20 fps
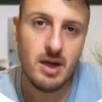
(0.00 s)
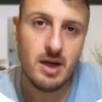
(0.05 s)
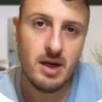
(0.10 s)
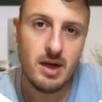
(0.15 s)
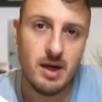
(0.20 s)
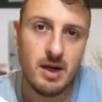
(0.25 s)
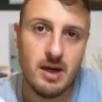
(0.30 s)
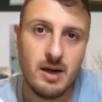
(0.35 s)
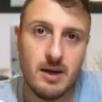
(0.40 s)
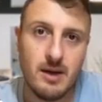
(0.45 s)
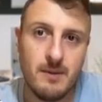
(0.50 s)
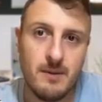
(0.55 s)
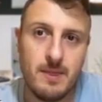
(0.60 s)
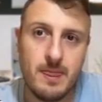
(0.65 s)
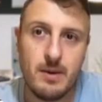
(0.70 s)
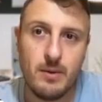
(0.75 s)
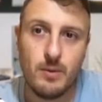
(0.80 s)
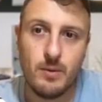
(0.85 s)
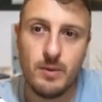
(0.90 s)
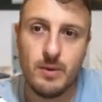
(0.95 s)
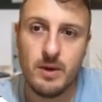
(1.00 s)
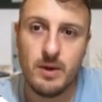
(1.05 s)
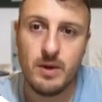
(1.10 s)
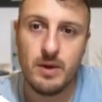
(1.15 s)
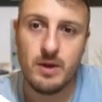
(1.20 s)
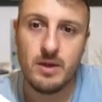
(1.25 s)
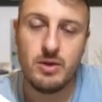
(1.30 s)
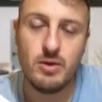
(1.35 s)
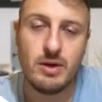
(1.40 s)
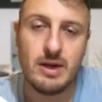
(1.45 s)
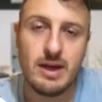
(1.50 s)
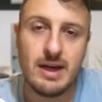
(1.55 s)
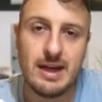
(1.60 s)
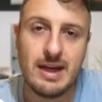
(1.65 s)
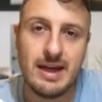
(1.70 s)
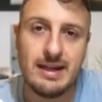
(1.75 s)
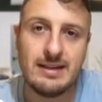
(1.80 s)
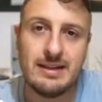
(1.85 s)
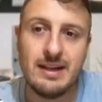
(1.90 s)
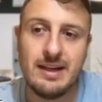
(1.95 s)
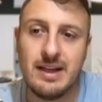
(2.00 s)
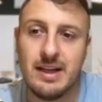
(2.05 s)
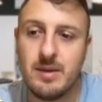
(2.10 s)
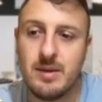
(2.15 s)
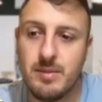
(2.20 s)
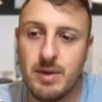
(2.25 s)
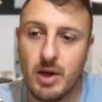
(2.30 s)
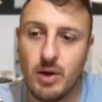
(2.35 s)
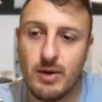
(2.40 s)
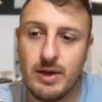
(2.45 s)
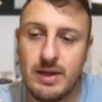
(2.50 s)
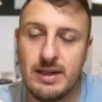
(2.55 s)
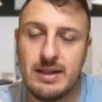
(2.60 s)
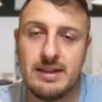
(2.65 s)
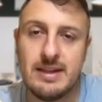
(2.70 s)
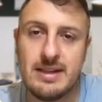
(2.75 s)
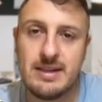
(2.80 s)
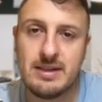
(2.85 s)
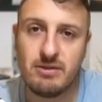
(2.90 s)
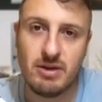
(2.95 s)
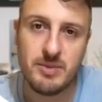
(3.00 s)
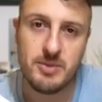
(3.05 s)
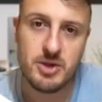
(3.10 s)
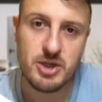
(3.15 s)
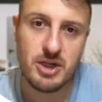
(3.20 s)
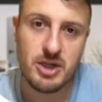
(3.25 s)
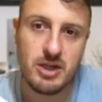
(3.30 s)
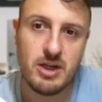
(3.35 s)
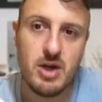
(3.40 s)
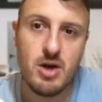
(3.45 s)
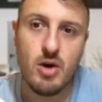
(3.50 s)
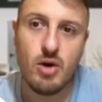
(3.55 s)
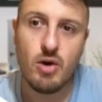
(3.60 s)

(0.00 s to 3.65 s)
Uh, uh, you can get the link below in the description,